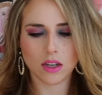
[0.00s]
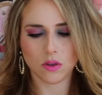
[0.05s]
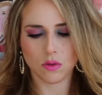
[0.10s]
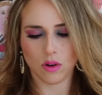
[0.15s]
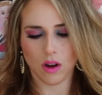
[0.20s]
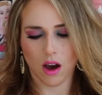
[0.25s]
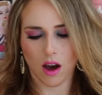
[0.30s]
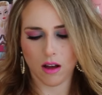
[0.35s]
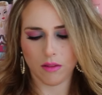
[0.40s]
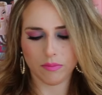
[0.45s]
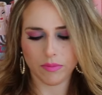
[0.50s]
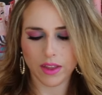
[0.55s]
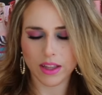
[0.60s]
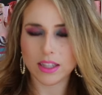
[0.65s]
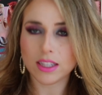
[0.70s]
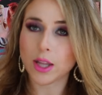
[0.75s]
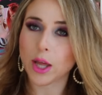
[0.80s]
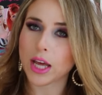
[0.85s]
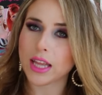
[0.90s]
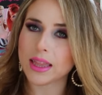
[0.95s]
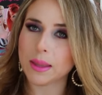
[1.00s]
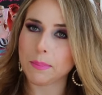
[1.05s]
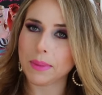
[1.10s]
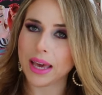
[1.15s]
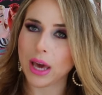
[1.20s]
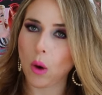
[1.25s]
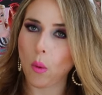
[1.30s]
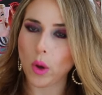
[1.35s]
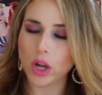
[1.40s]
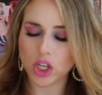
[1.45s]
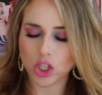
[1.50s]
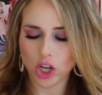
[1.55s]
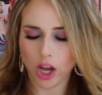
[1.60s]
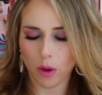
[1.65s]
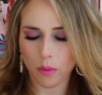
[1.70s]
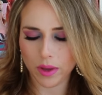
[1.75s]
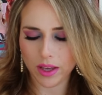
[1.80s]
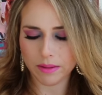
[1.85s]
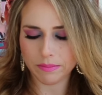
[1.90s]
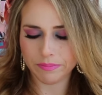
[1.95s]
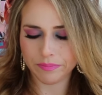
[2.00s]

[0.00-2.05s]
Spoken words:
do not. Let's look at the pink one, shall we?